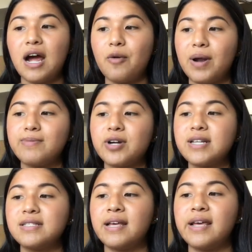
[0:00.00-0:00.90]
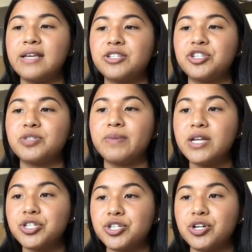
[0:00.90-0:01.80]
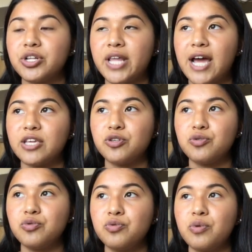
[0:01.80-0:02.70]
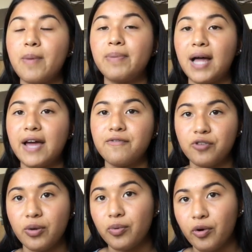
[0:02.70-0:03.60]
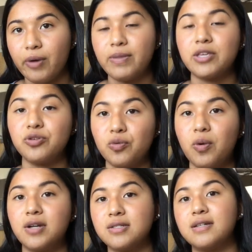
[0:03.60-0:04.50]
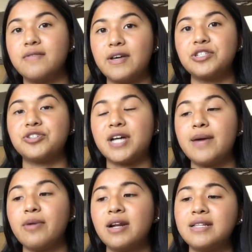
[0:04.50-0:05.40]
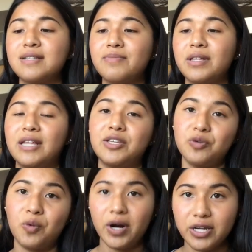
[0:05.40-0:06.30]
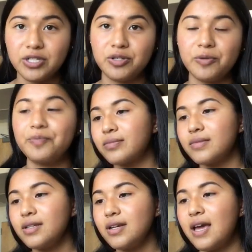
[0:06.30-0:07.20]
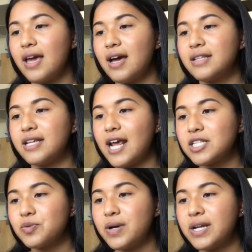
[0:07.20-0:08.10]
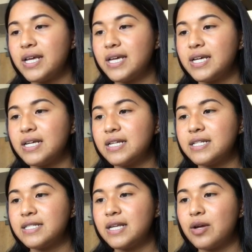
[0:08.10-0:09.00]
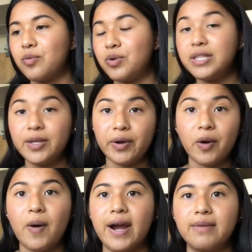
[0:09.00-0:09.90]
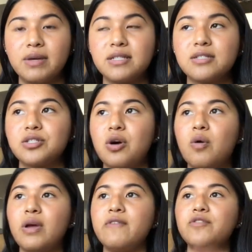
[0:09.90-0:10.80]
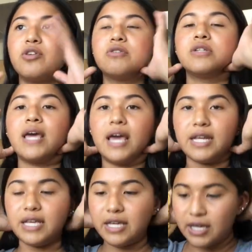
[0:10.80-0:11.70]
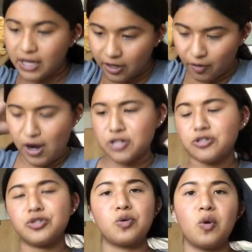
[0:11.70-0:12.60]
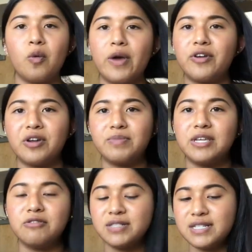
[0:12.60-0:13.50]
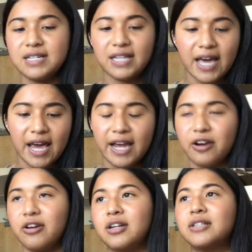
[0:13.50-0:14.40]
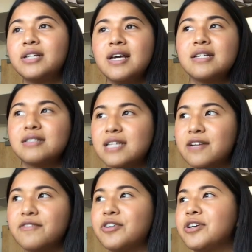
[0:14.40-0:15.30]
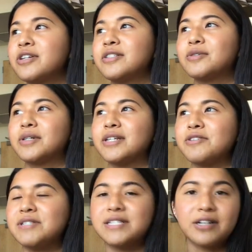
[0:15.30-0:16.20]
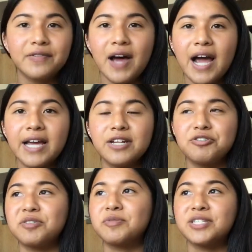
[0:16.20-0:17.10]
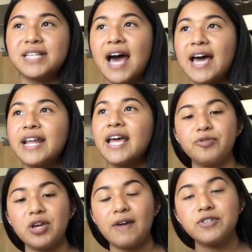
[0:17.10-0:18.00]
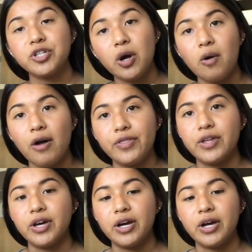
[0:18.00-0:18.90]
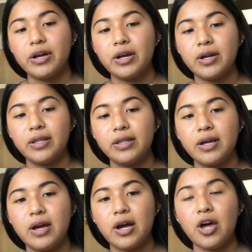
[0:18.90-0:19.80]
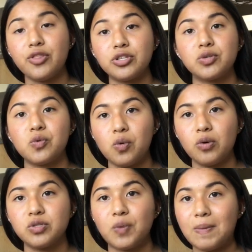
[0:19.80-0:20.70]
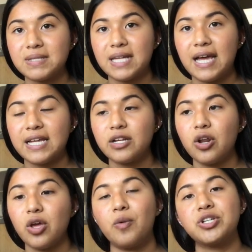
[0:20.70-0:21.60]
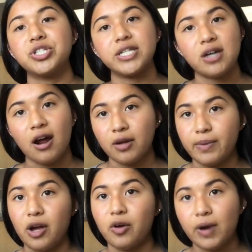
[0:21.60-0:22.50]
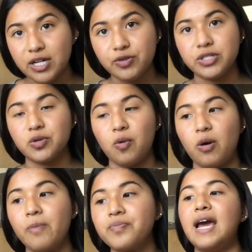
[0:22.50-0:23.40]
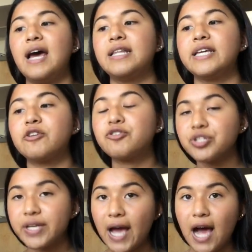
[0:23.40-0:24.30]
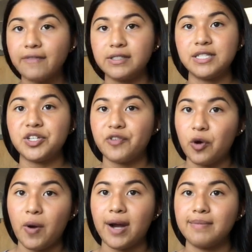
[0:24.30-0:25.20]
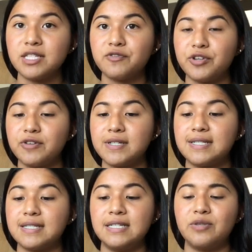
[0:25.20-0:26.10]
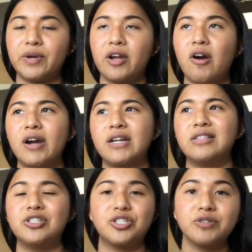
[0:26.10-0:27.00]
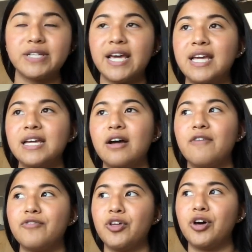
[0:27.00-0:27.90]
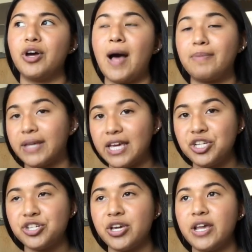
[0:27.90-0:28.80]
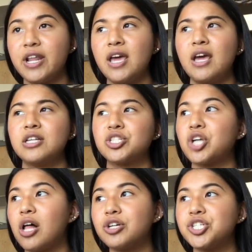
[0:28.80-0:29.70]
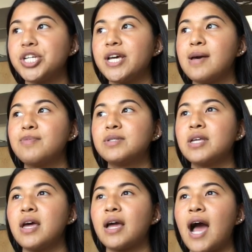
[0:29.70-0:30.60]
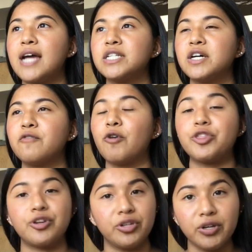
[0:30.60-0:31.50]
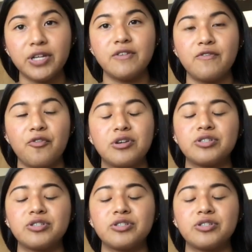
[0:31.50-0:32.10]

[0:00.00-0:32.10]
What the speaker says: What I'm trying to say is just make sure that you apply for a program that you want to invest your time on and something that you want to do. And the next one is read the requirements. So if you go to any graduate school, whether it be UCLA or Stanford or UC Irvine, UC Merced, you have to go on the school's website in which they talk about graduate school. And they usually have a list of requirements for you to see regarding the due date of the application, scholarships, kind of what they're looking for.